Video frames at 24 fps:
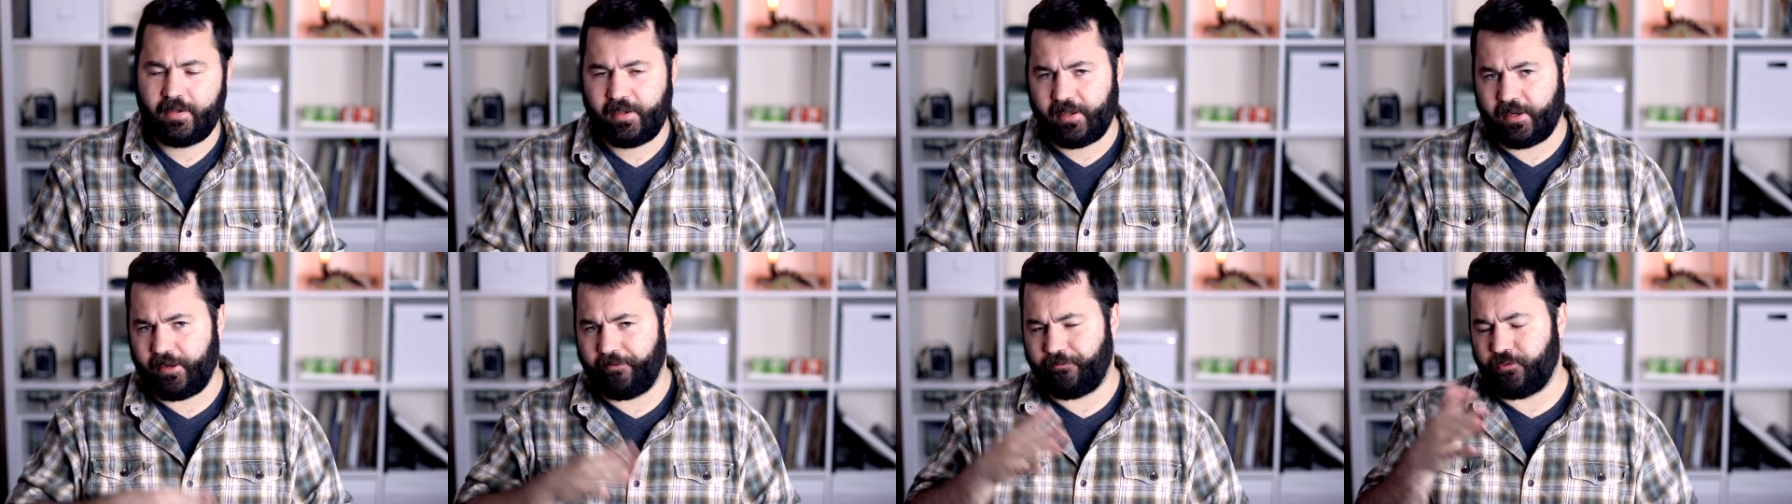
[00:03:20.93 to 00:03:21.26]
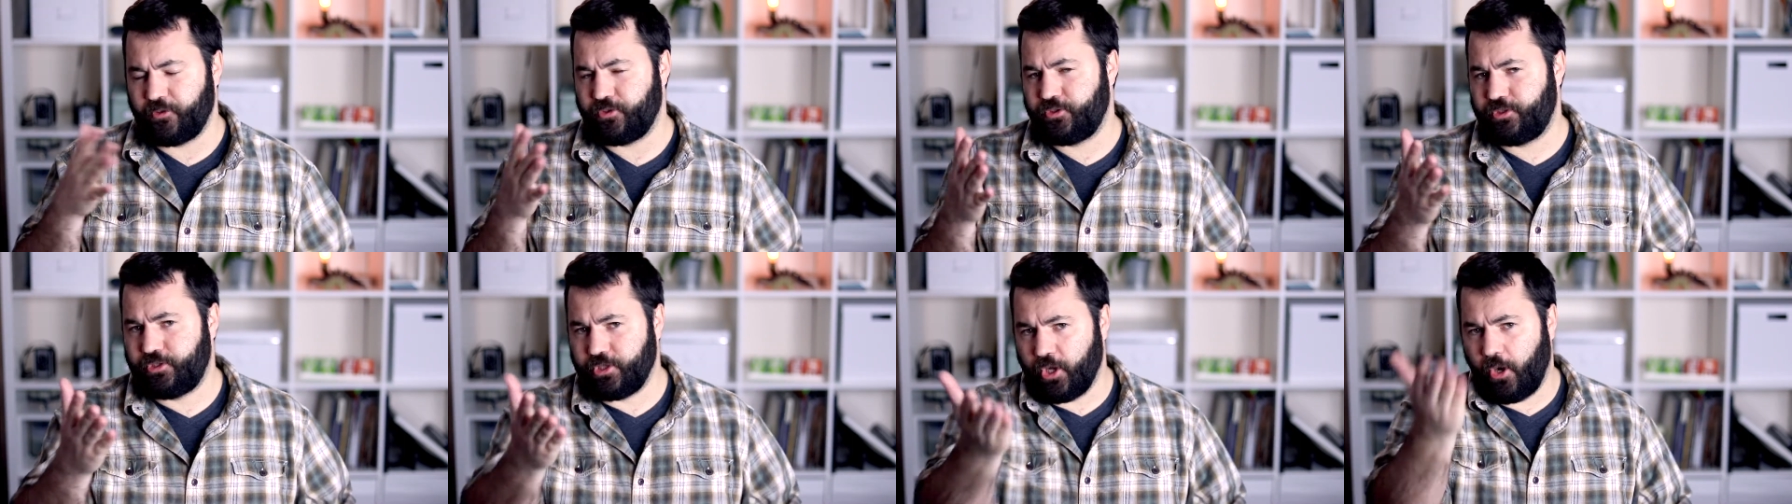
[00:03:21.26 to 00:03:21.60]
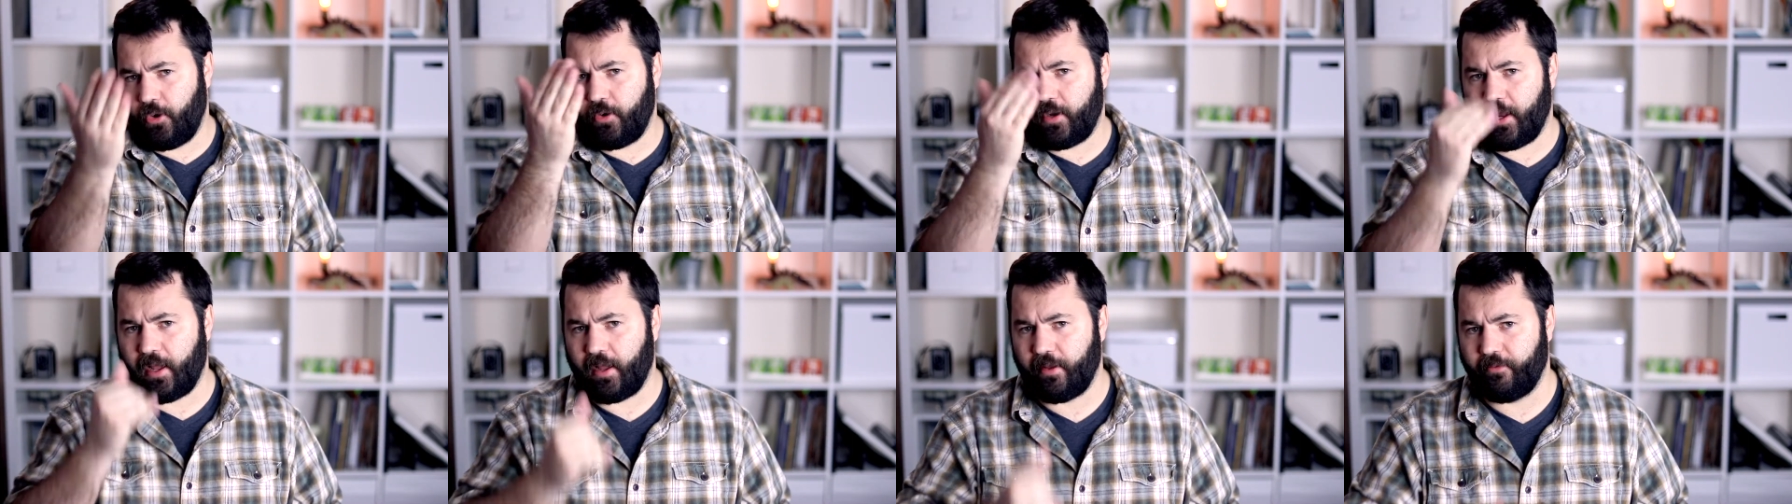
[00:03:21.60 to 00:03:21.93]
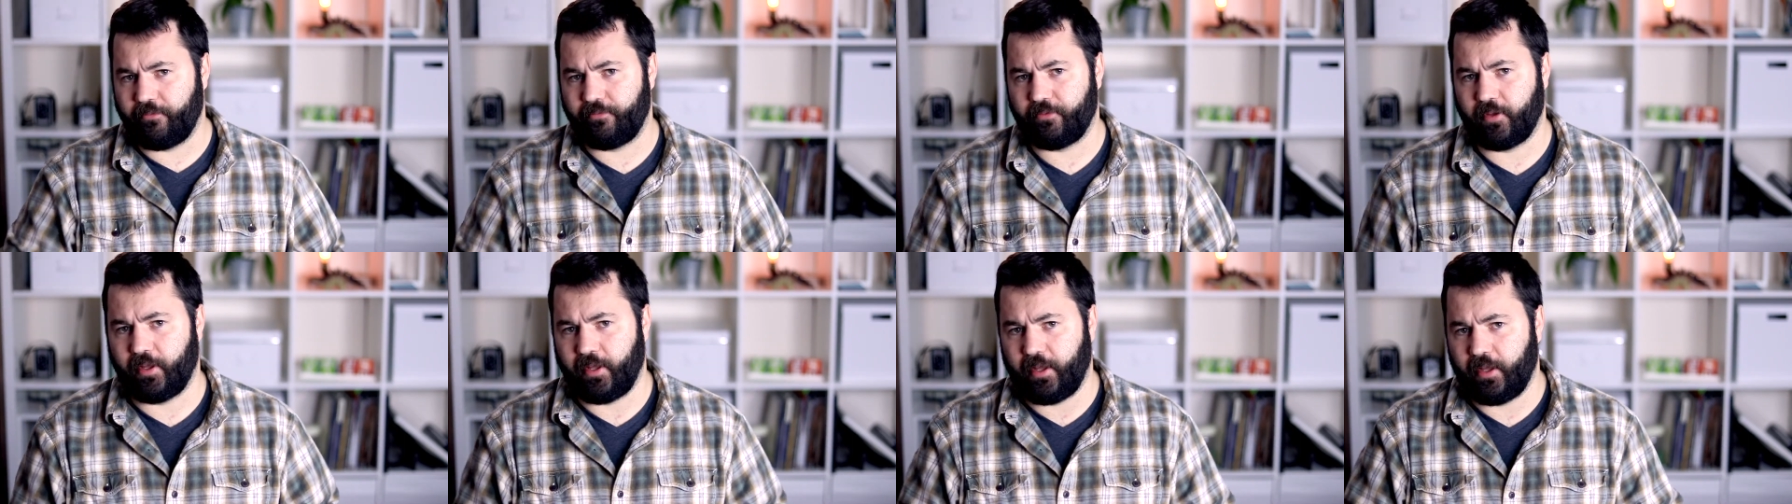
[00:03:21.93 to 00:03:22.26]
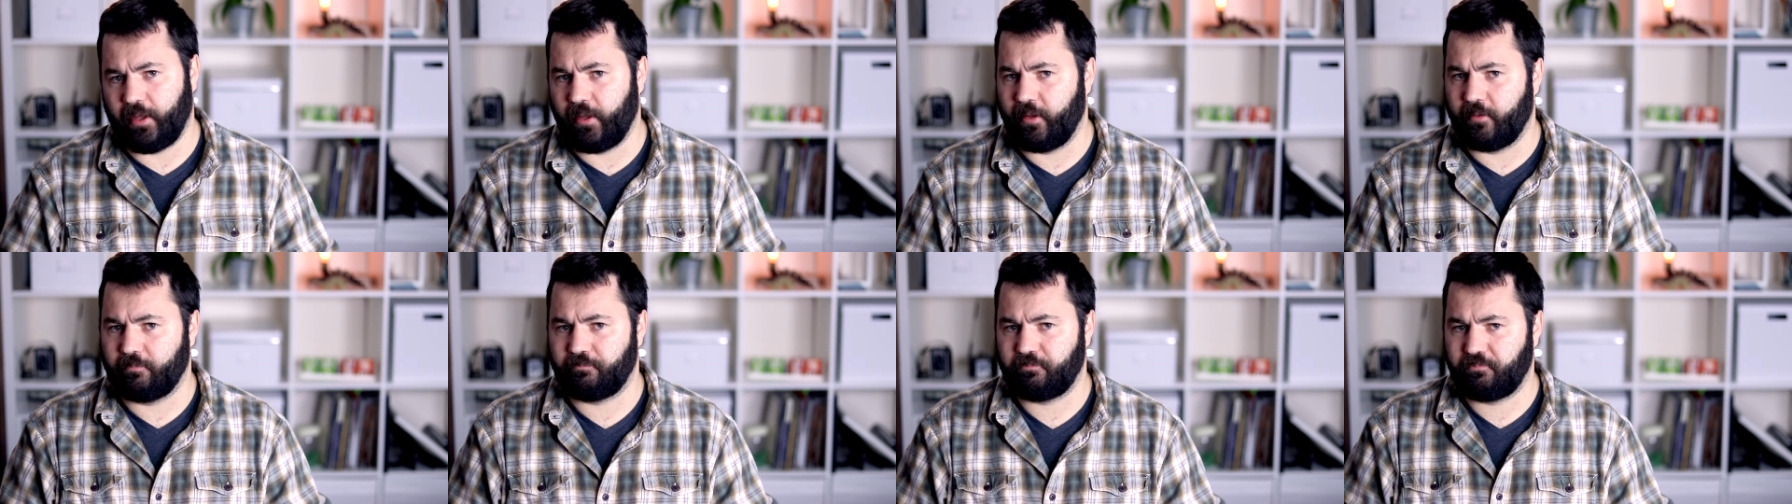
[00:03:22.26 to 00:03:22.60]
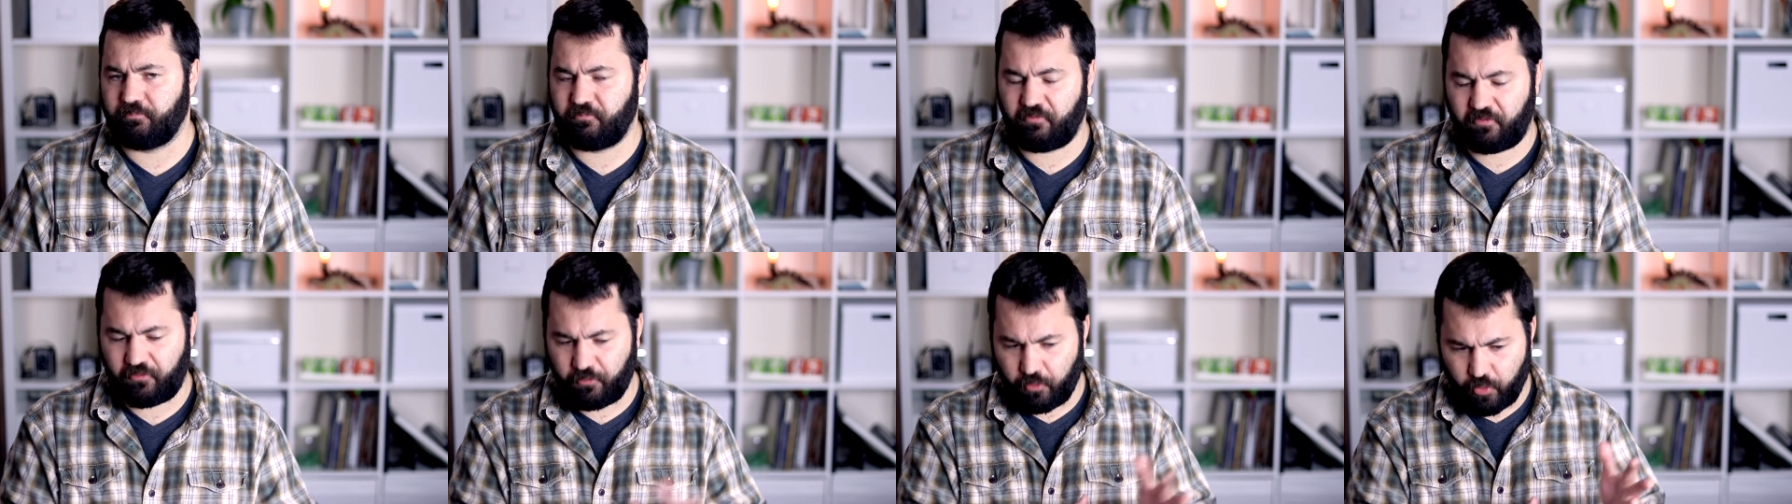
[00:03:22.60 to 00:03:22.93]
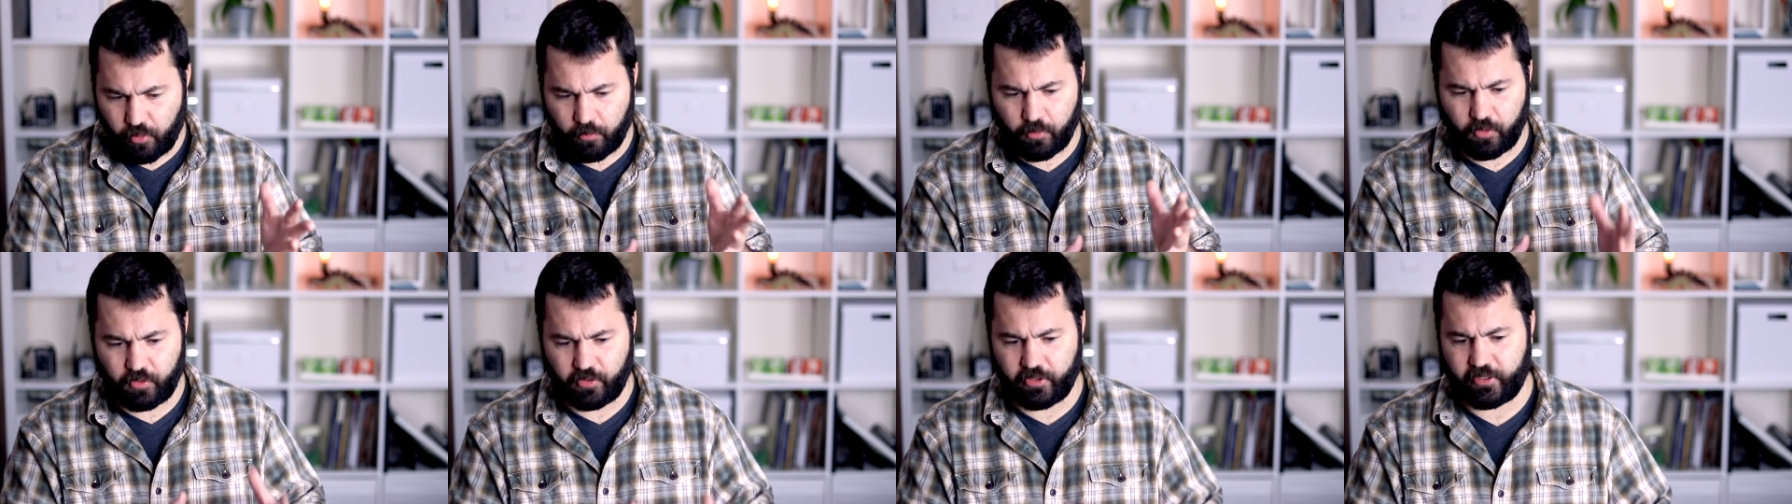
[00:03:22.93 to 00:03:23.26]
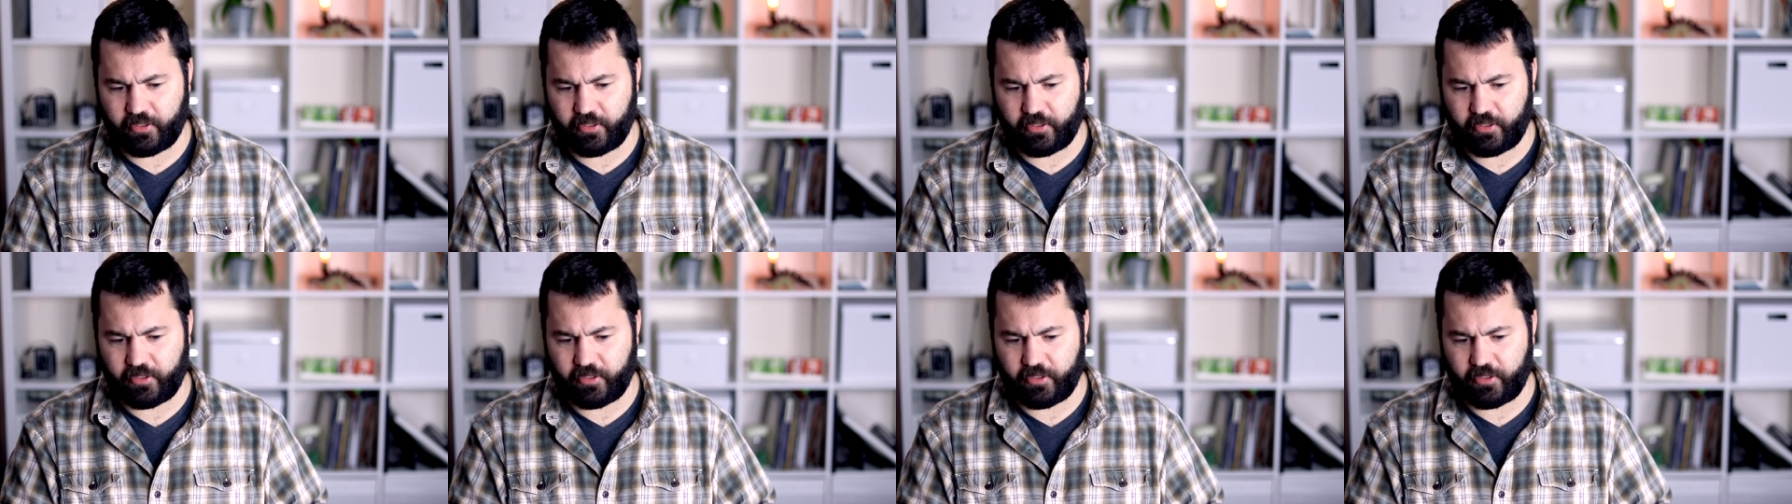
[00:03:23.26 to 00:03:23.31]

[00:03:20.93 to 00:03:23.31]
And if you don't have a formal